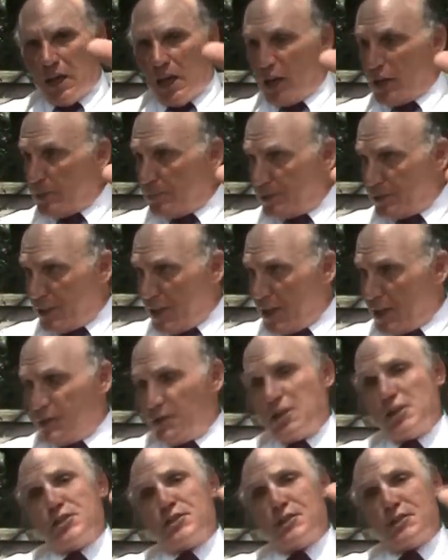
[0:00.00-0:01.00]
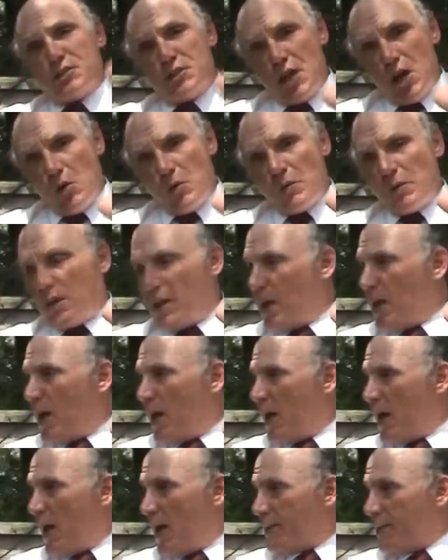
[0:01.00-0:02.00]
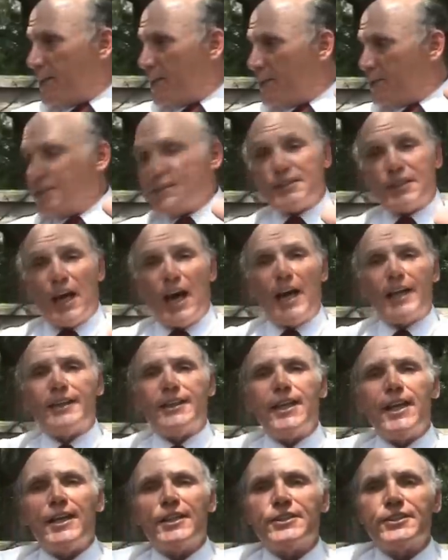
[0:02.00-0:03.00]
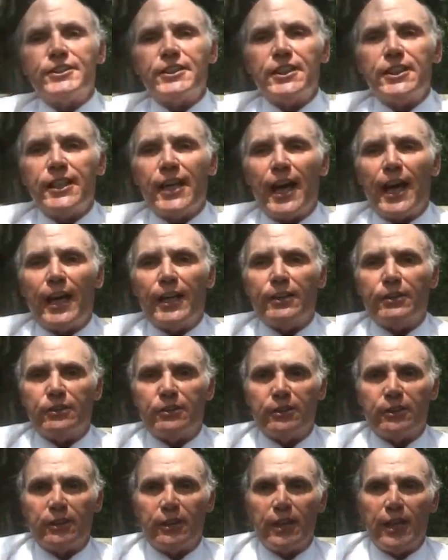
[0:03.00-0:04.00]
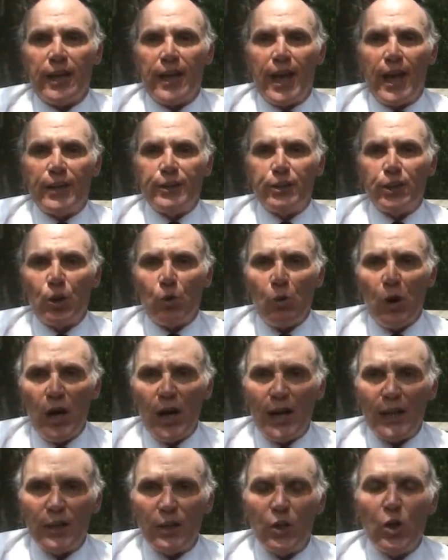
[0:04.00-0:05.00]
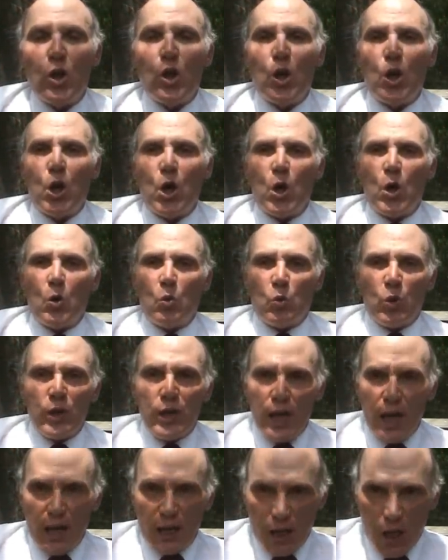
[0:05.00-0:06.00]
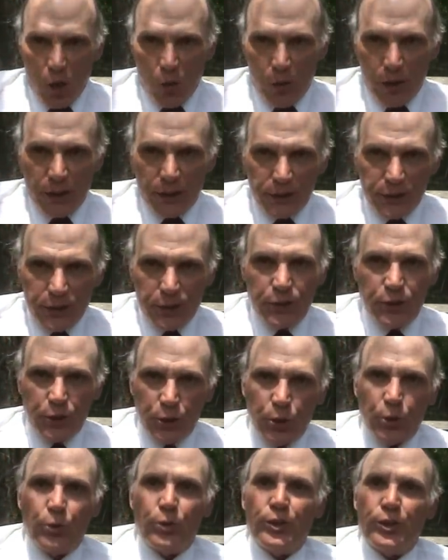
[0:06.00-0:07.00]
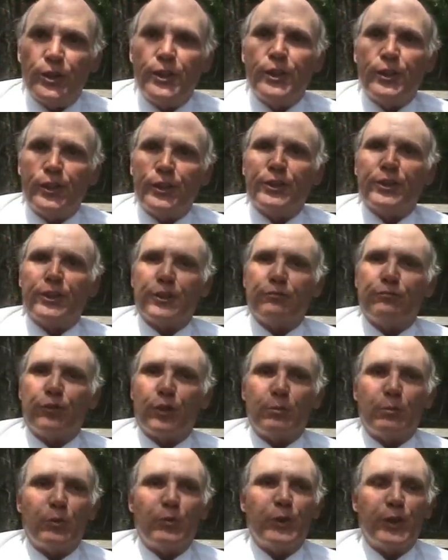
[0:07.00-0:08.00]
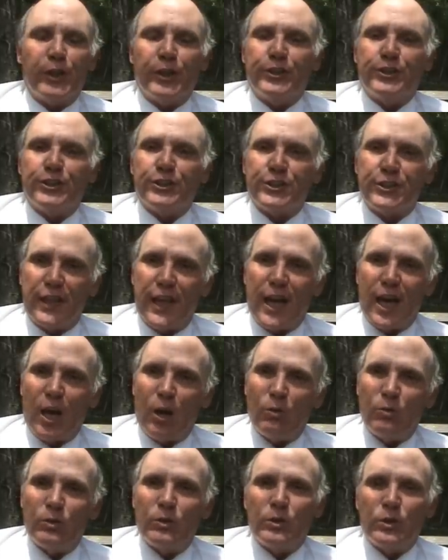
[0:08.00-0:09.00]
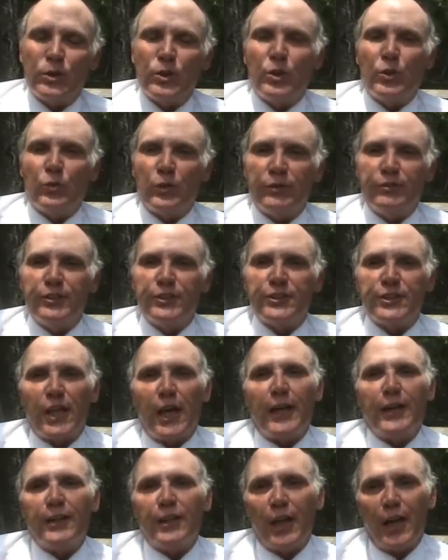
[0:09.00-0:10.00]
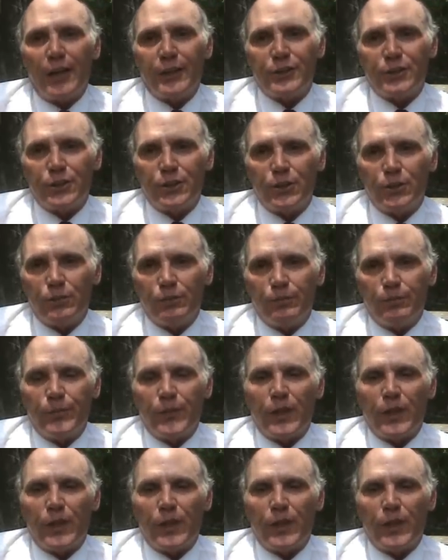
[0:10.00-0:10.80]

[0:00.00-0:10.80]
Held up his hand. Said, no. I can't see that. And you know what? We're not going to do the hearing to confirm arrearages now. We've decided not to.